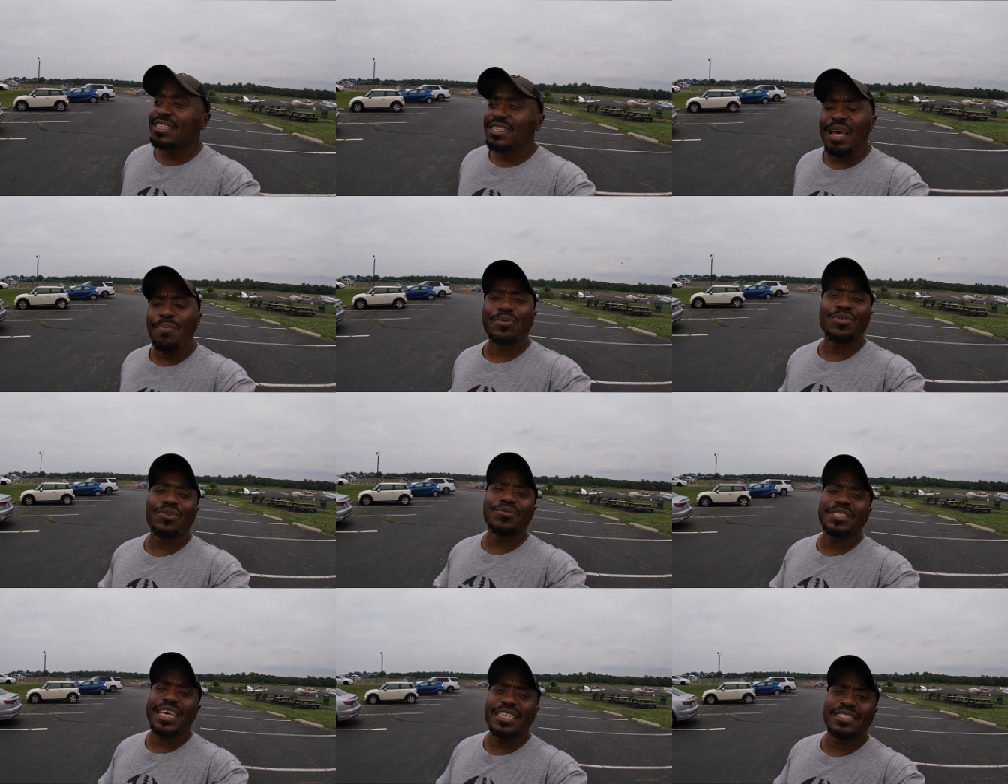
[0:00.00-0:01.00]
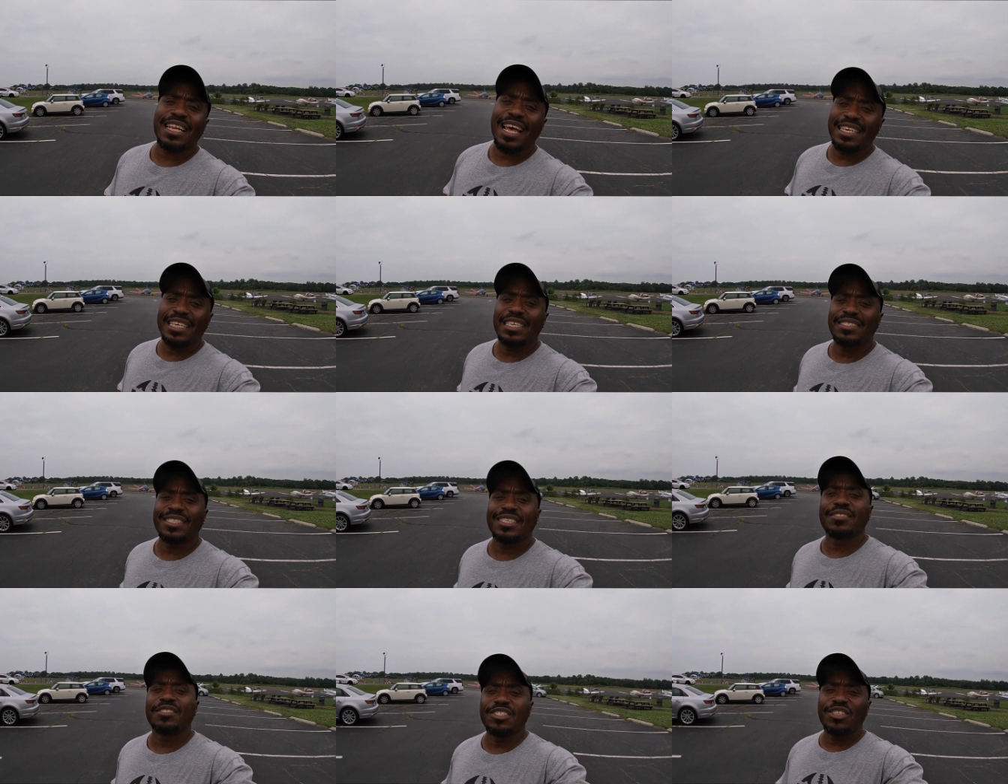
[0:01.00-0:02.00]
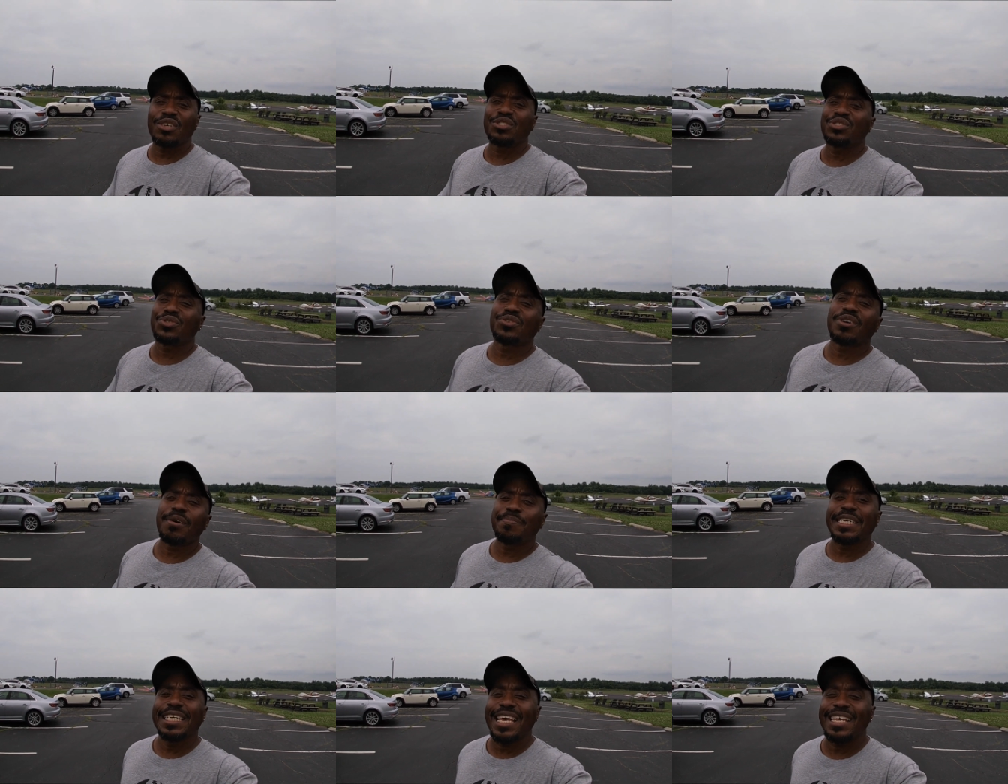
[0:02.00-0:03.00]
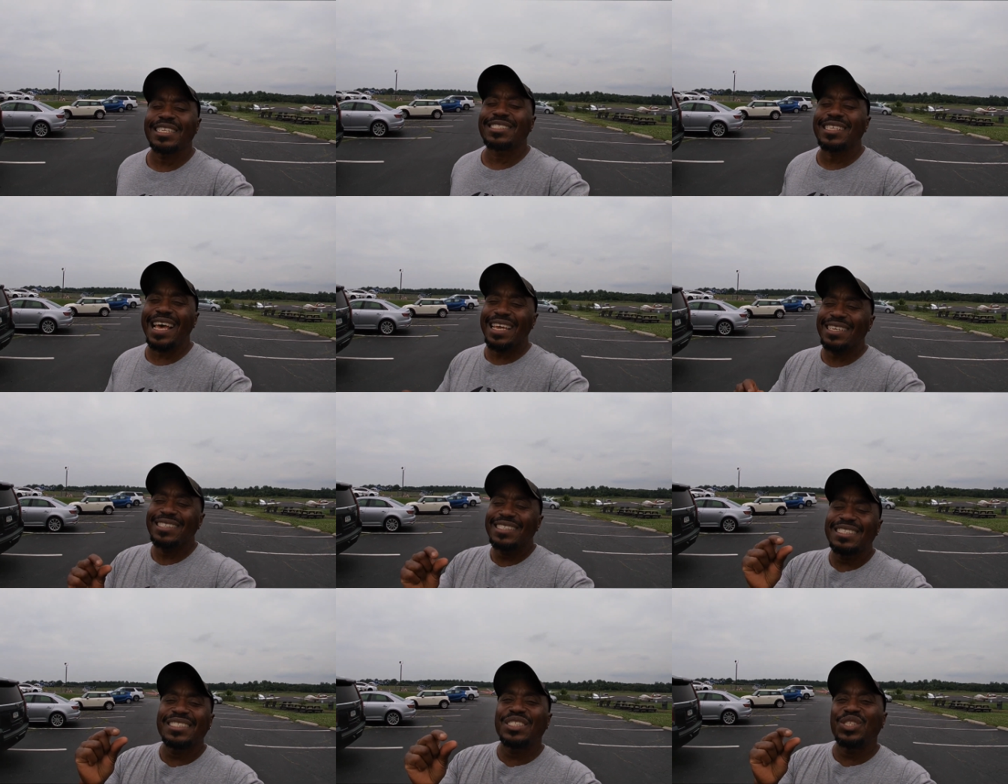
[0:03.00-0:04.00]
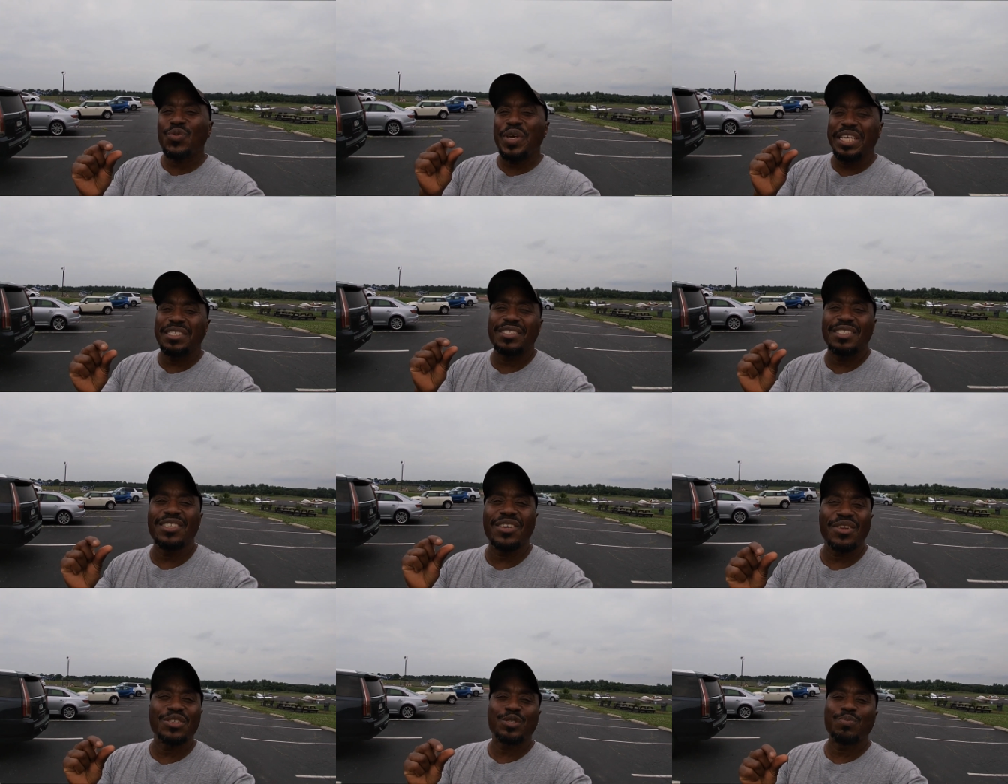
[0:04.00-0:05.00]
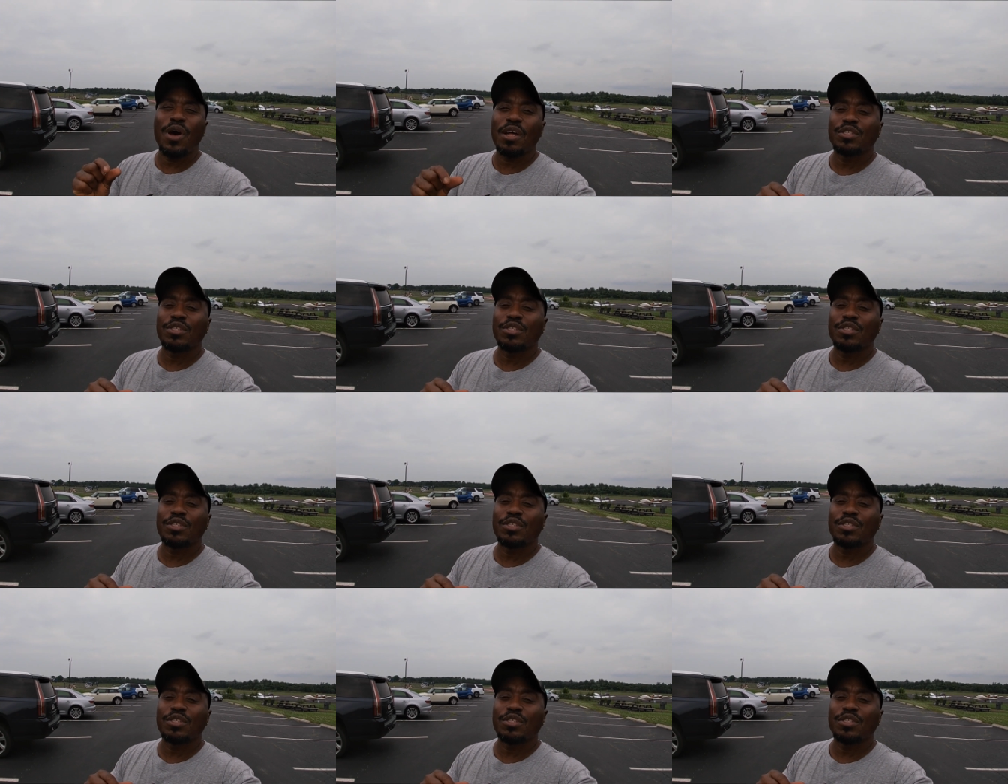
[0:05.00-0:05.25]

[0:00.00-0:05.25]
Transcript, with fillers: Couple little things that I need to, you know, shore up. Again, it's like the tweaks, you know, those small